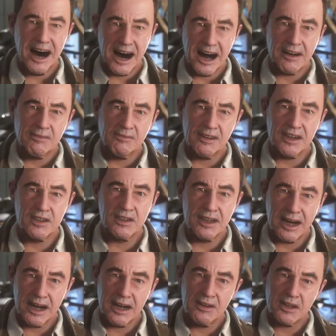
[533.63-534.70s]
Anvil
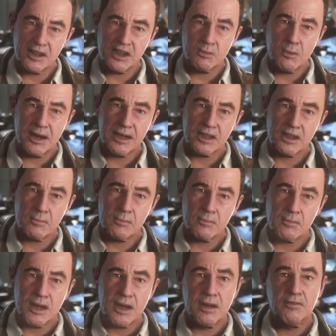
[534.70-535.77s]
Aerospace.
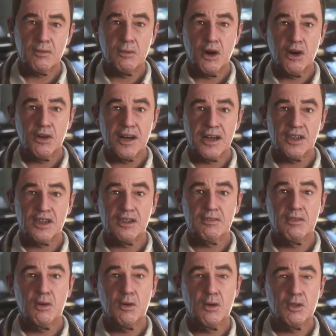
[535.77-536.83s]
From Hornets
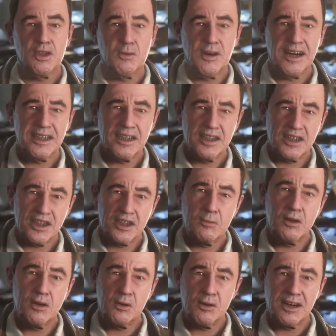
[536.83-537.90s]
all the way to
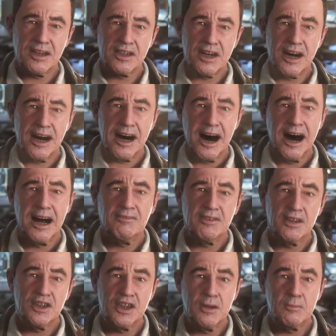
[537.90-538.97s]
Super Hornets,
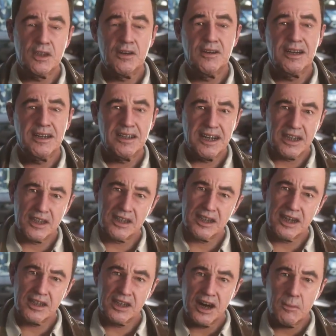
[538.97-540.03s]
Anvil ships are a classic
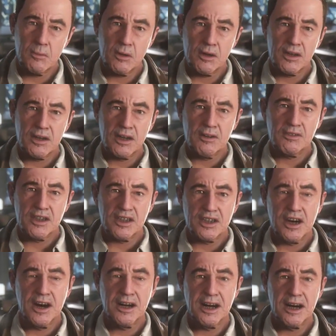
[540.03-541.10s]
example of
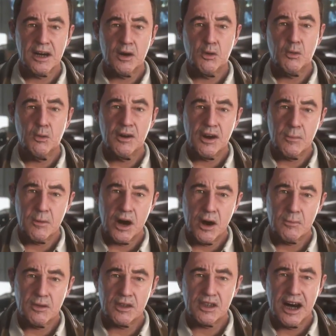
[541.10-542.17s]
designing with a
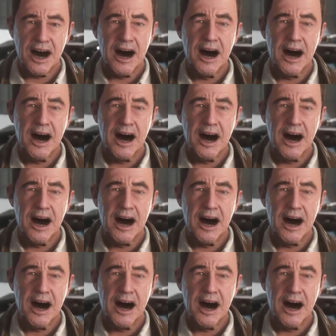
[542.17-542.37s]
purpose.